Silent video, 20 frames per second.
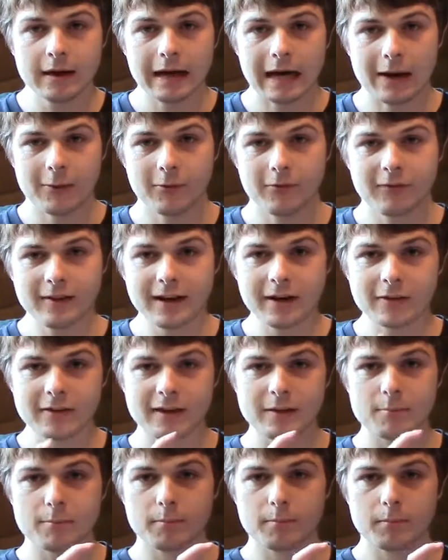I would figure out
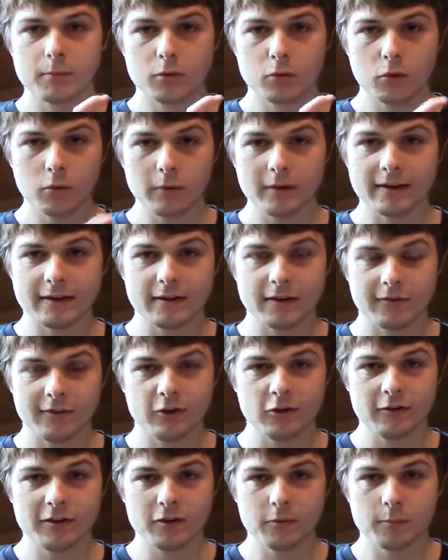the coordinates of
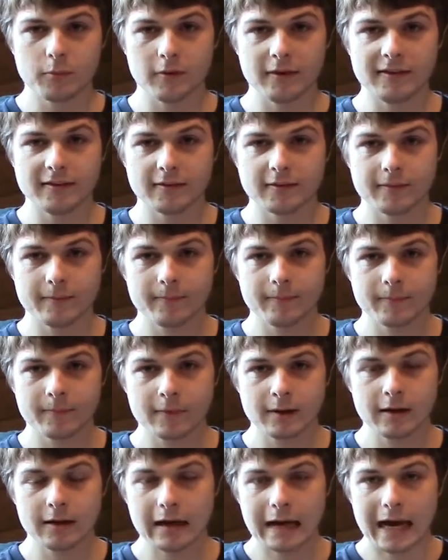each of these points,
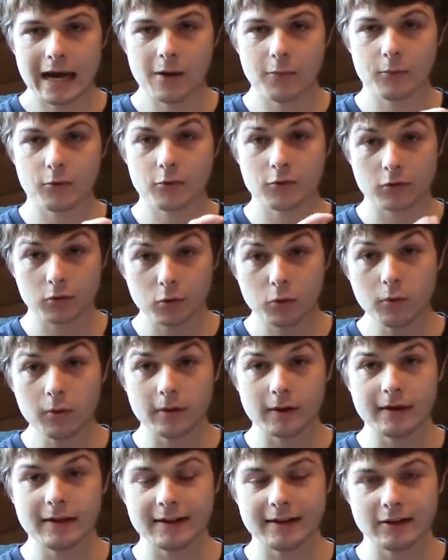I would
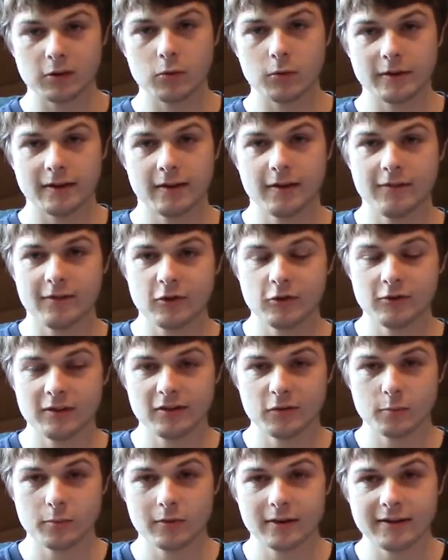record the coordinates of each of
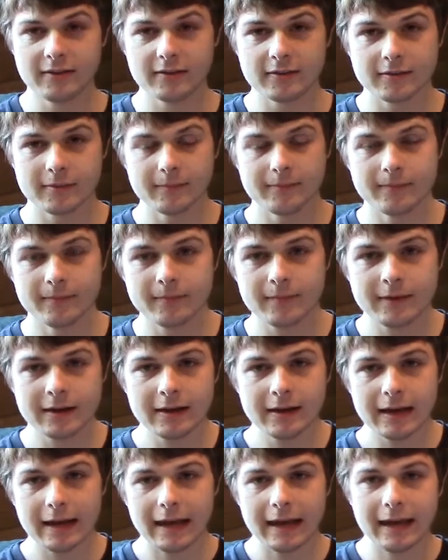these points,
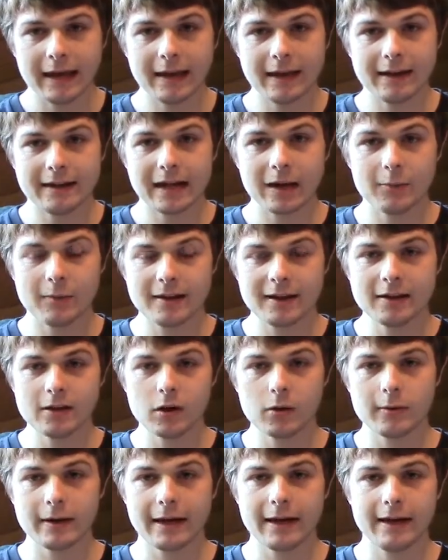and I would then
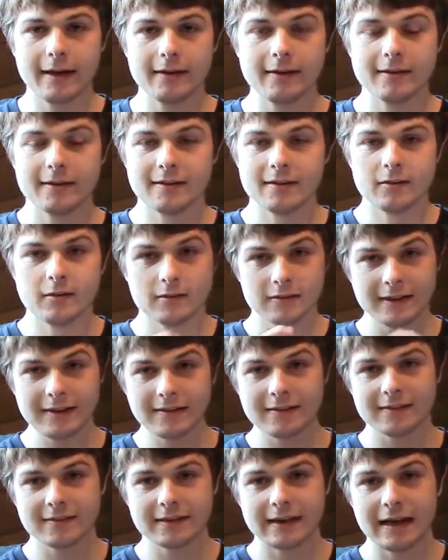go ahead, delete
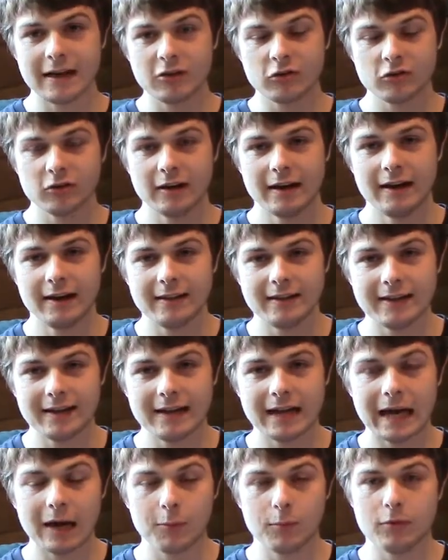the sketch, and
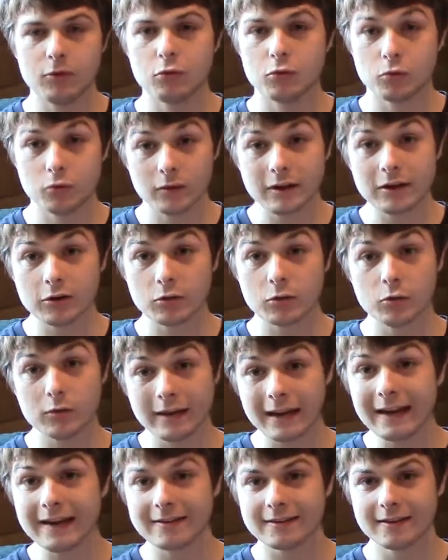then I would
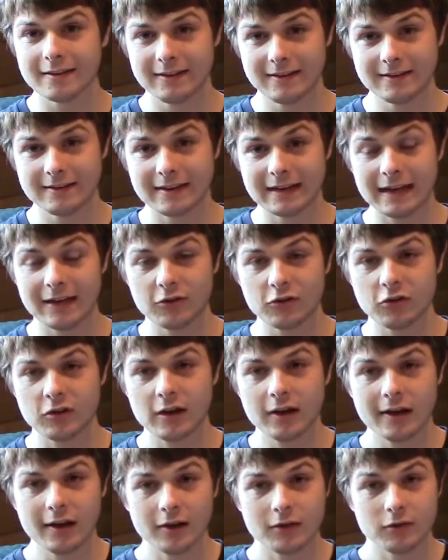recreate the sketch
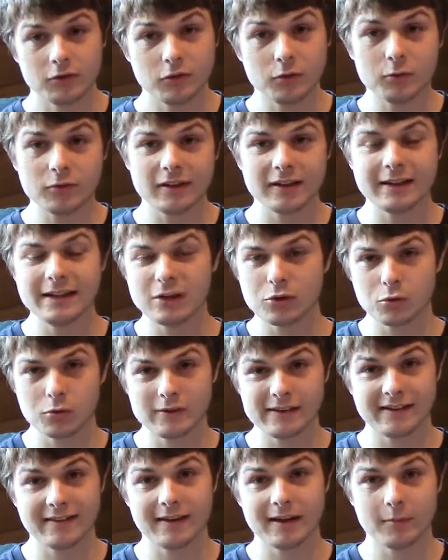using the
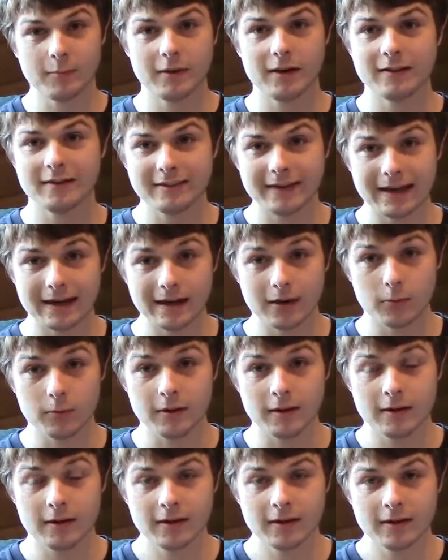coordinates I'd marked down.
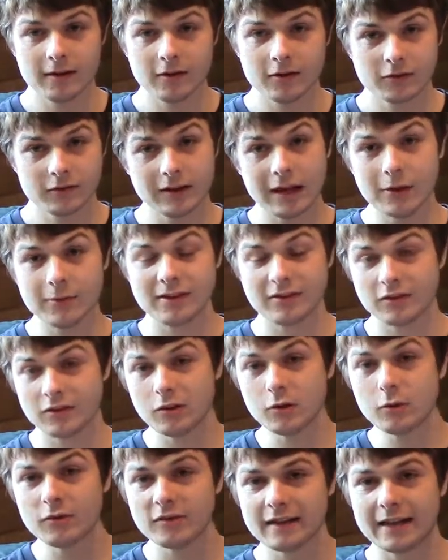So now this
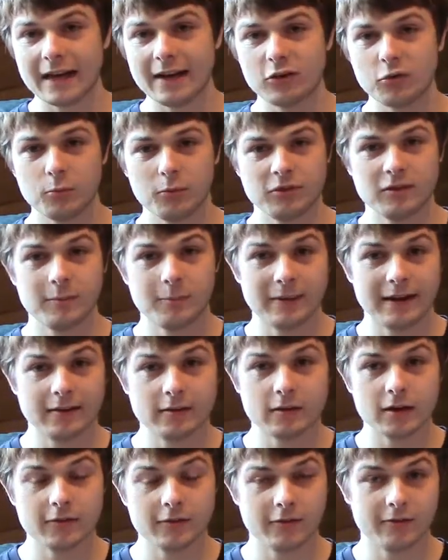new sketch wasn't
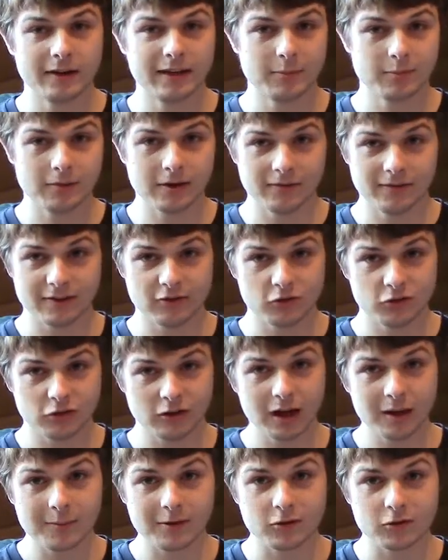based off of any previous
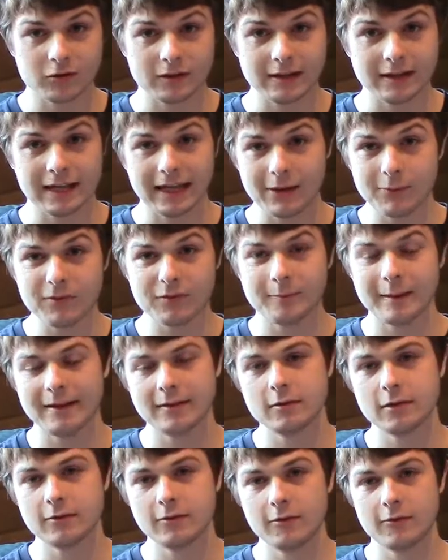geometry, it was
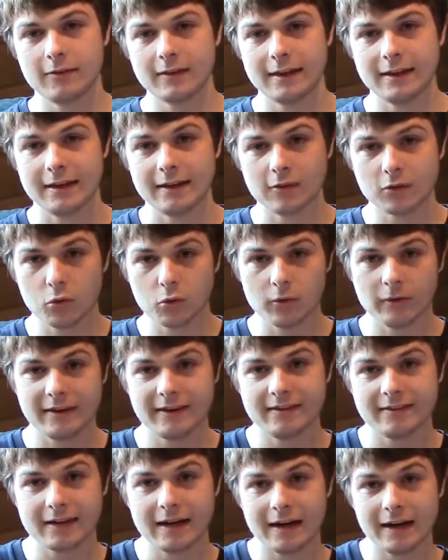based off of the
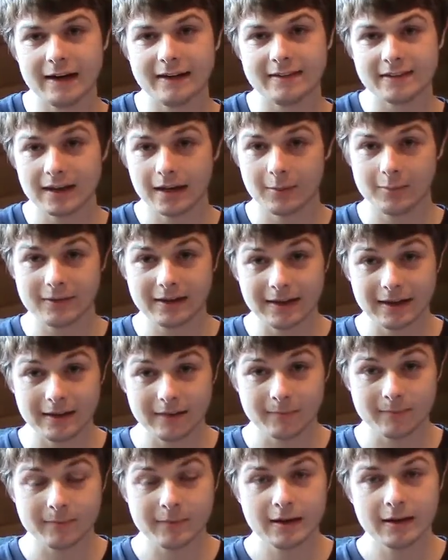coordinates I typed in.
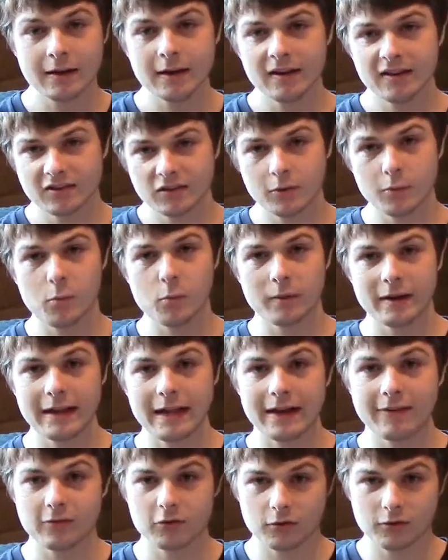So it wouldn't
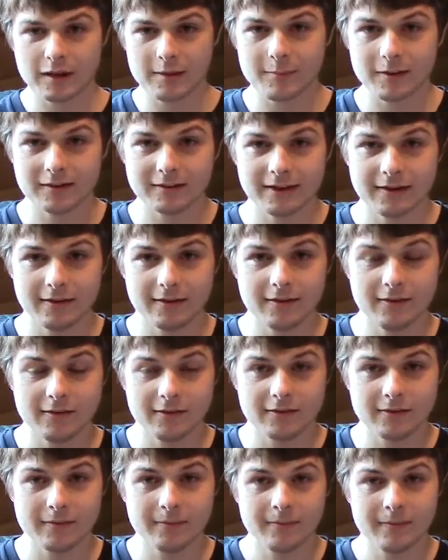have the rebuild
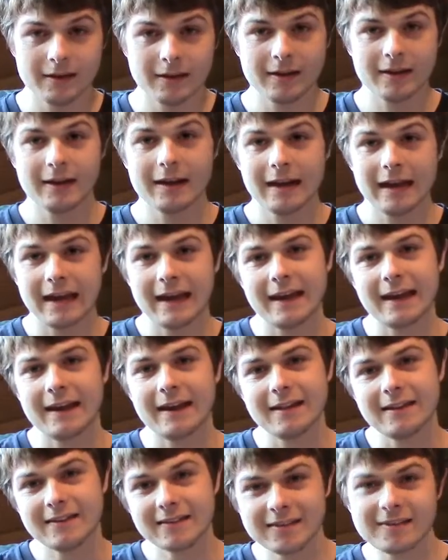errors.
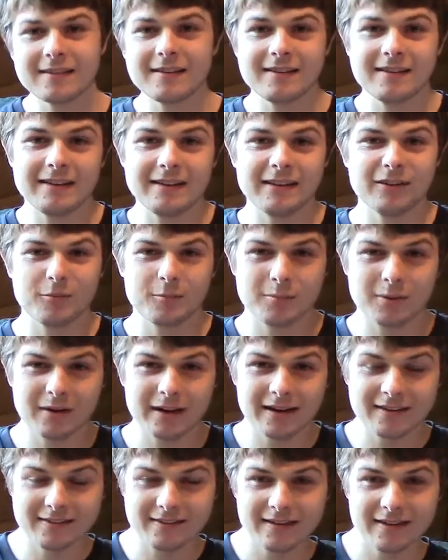This is a tedious
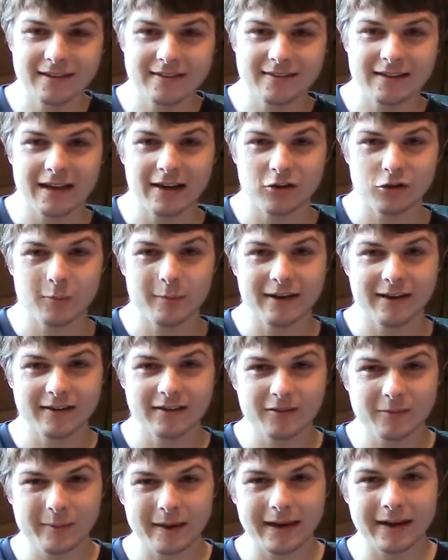process, as you might
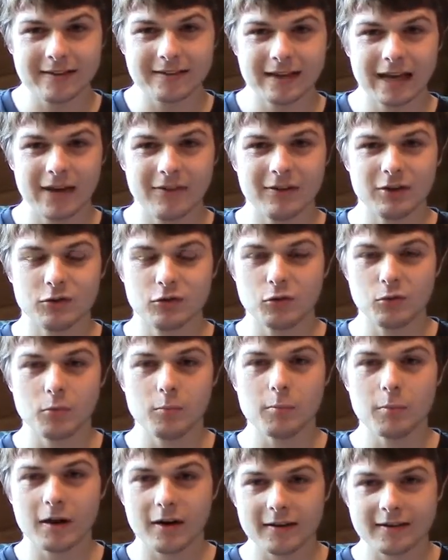expect, having to
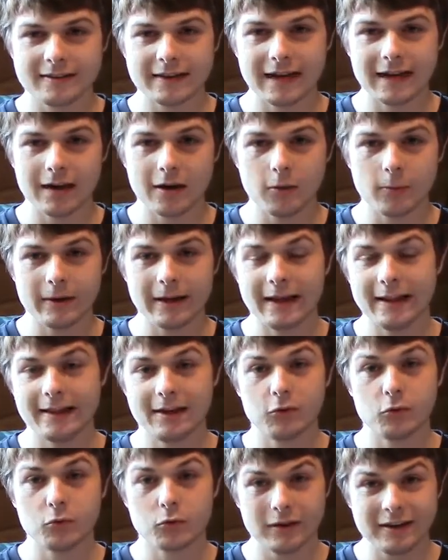mark down and
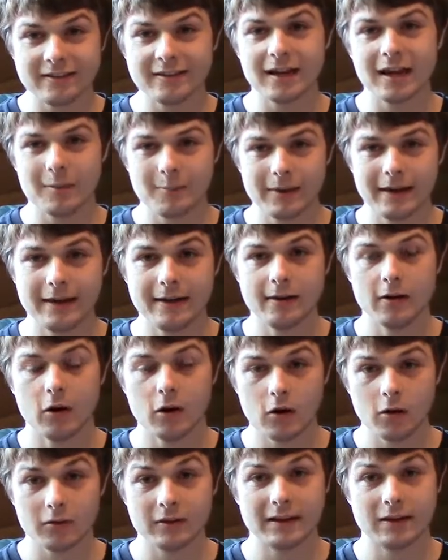then retype in
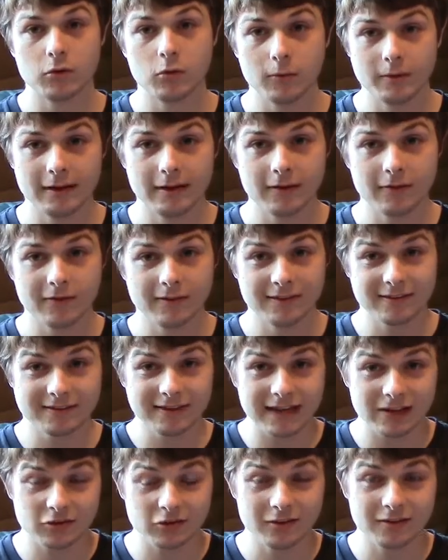all the coordinates for the
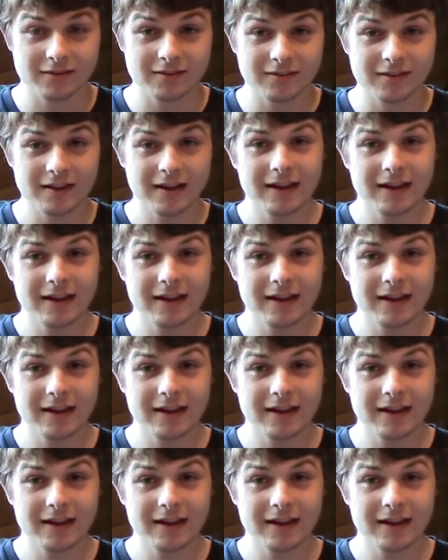sketches.